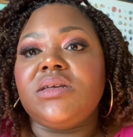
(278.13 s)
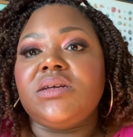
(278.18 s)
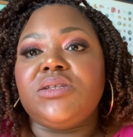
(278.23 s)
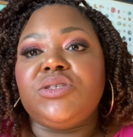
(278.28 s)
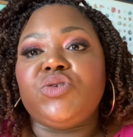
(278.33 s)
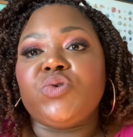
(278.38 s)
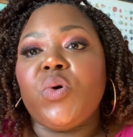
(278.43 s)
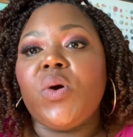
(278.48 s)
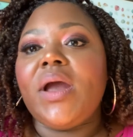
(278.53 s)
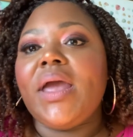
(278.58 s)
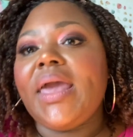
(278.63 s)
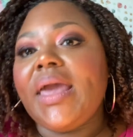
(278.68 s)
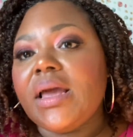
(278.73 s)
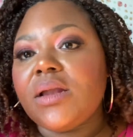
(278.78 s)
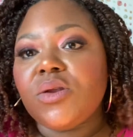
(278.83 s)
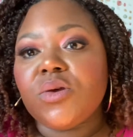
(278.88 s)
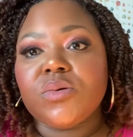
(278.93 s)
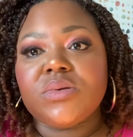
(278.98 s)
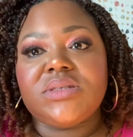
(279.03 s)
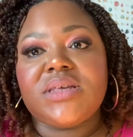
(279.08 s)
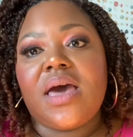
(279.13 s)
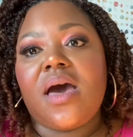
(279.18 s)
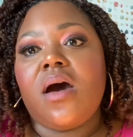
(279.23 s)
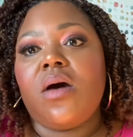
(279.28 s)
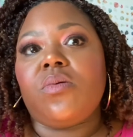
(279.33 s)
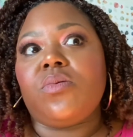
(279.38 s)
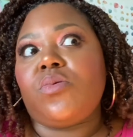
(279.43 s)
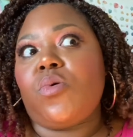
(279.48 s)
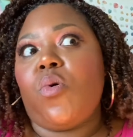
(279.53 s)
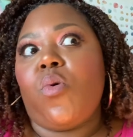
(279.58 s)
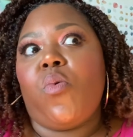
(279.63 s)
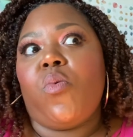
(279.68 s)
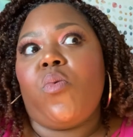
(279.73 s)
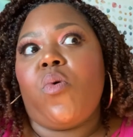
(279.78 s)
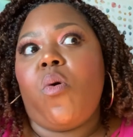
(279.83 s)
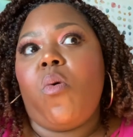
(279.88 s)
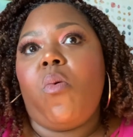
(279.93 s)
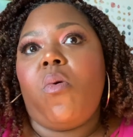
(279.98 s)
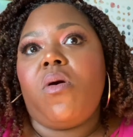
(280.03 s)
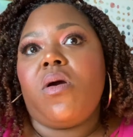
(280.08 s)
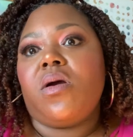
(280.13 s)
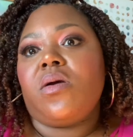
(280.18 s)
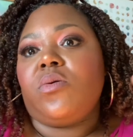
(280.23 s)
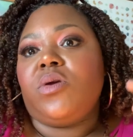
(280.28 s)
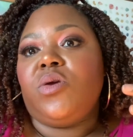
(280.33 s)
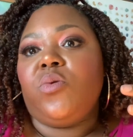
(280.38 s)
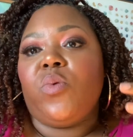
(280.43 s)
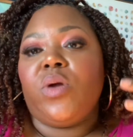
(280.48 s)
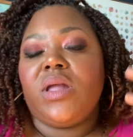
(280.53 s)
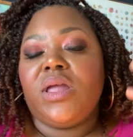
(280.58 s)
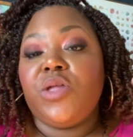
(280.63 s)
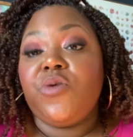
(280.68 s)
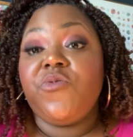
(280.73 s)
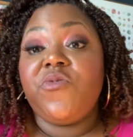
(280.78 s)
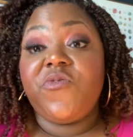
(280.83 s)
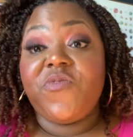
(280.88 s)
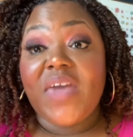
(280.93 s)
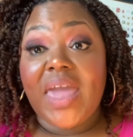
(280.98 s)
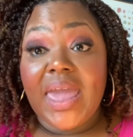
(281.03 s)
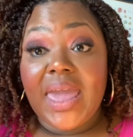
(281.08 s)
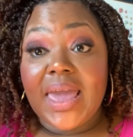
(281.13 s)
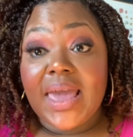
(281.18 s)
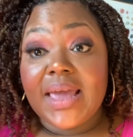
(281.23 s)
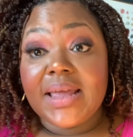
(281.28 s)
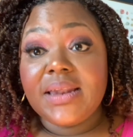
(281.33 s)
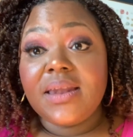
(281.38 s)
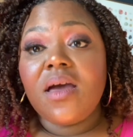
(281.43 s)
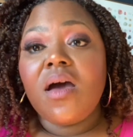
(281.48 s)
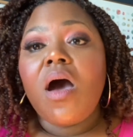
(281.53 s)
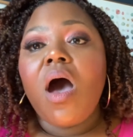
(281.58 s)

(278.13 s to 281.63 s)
door handles out, or you want a new fan.